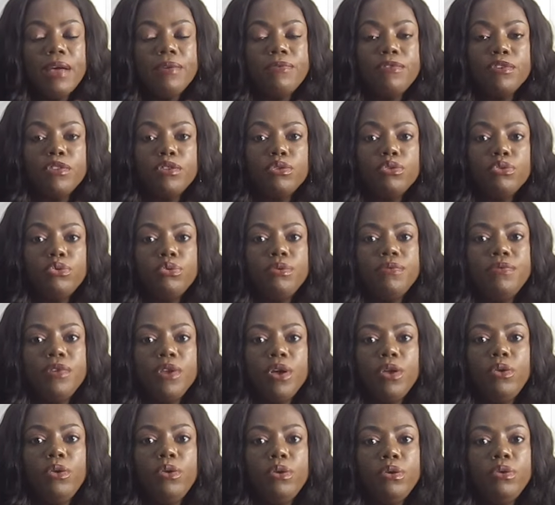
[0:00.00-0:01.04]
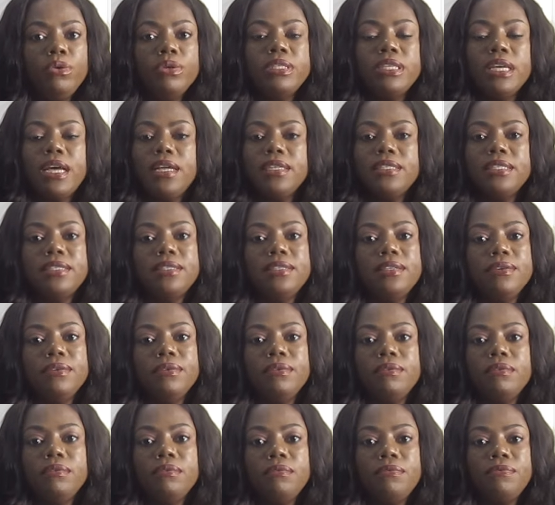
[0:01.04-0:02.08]
For those who have not looked at
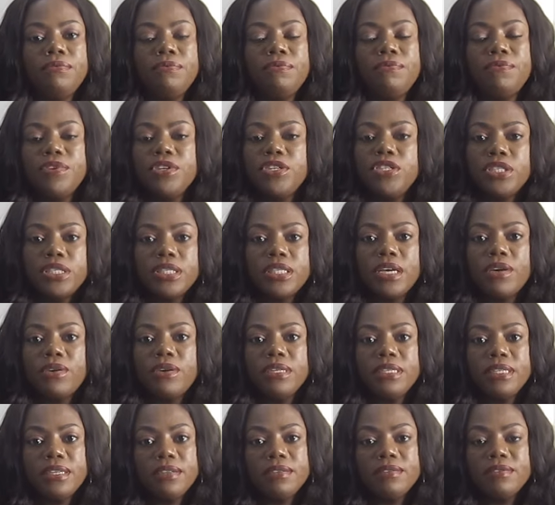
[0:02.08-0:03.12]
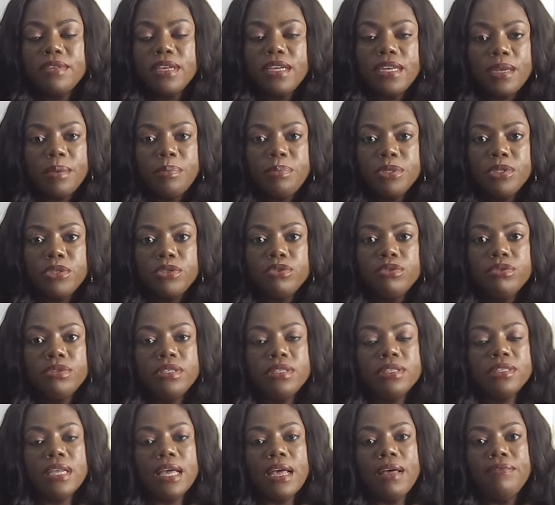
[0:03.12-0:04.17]
the first, second, and third
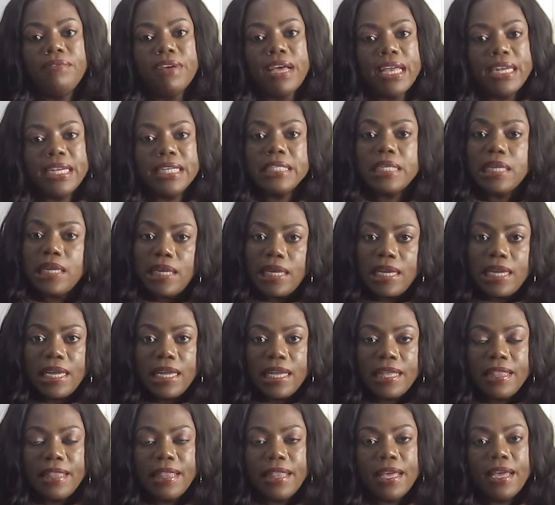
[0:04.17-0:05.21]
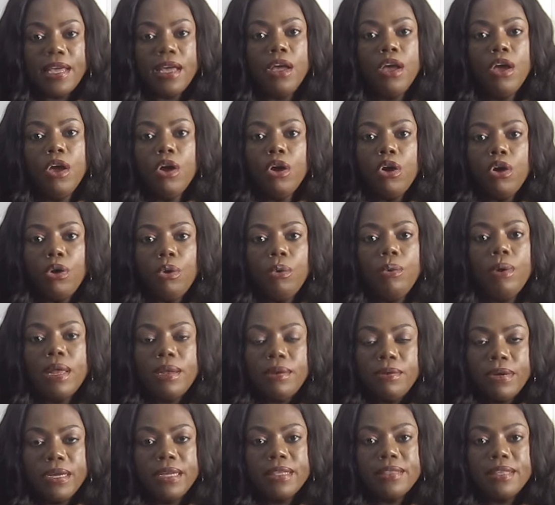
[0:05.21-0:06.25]
episodes, I've added the link in there. Go and
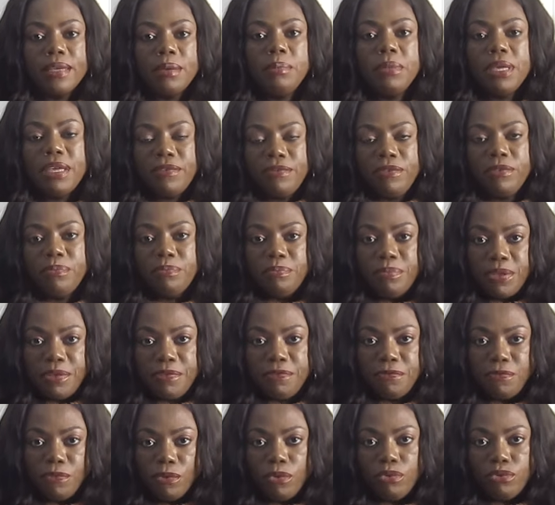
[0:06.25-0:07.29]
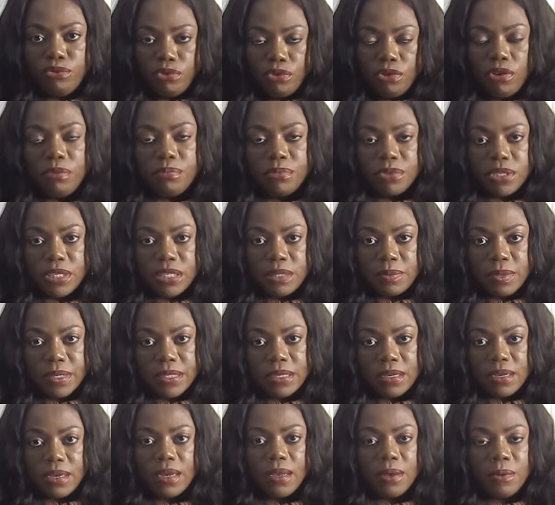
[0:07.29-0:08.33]
look at them even before you come to this
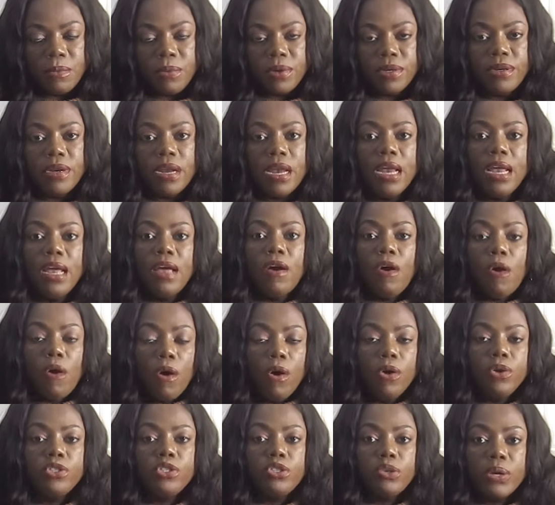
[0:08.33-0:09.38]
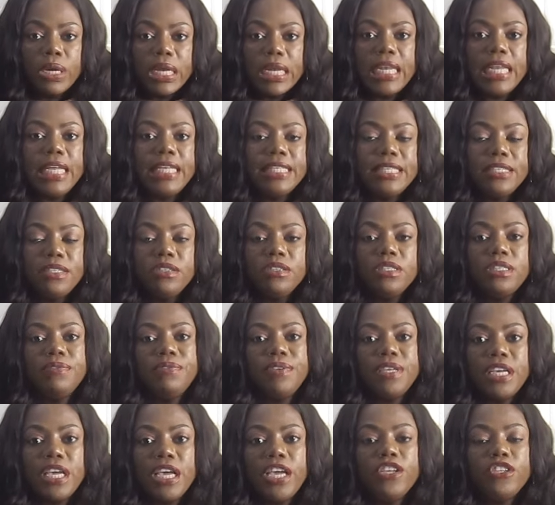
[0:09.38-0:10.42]
particular one. Also, click the
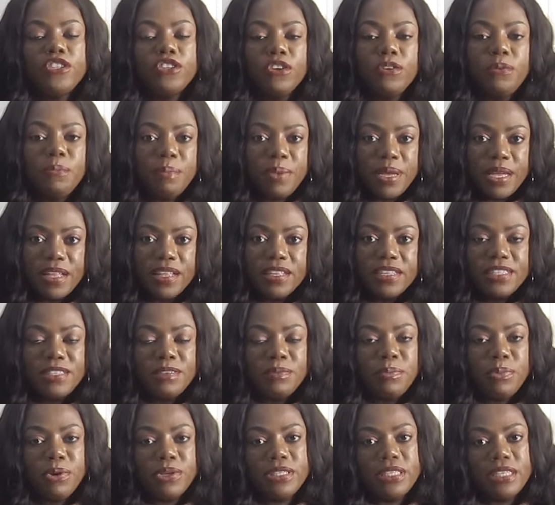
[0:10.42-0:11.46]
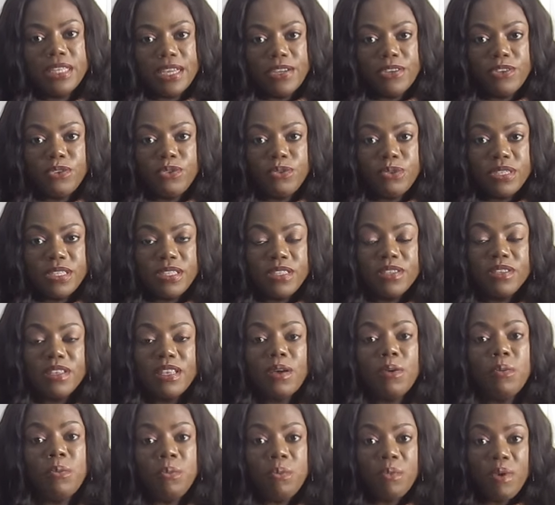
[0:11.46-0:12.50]
notification bell. It's important that you do this so
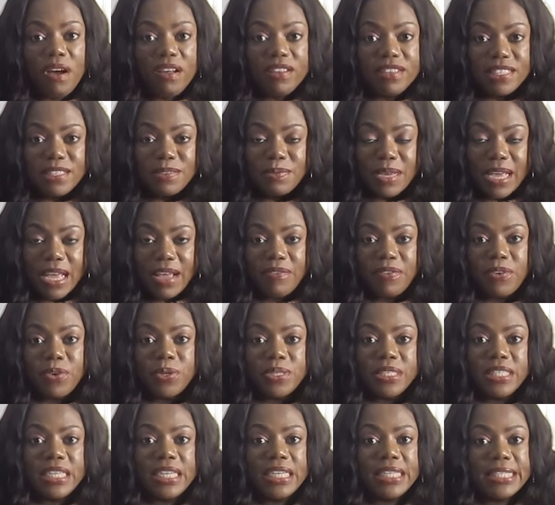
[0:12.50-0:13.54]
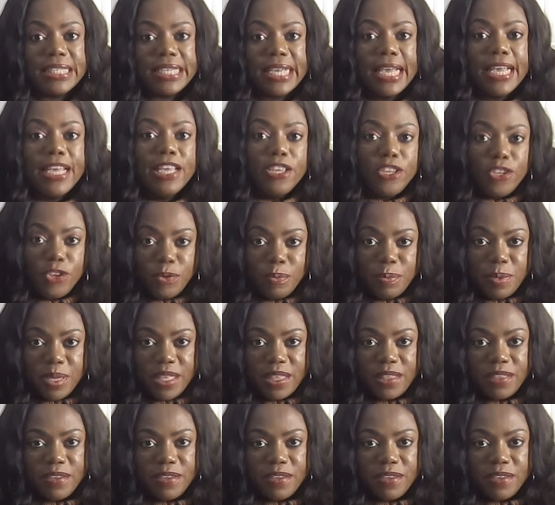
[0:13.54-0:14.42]
that once we have content, you'll be